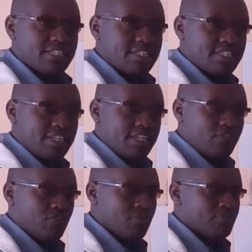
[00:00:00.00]
in
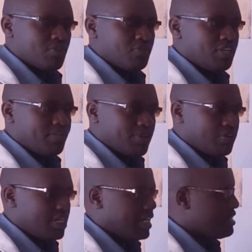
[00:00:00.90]
forms of chemical
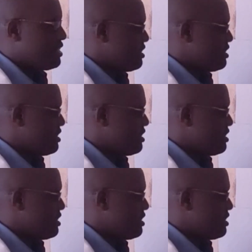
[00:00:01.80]
energy,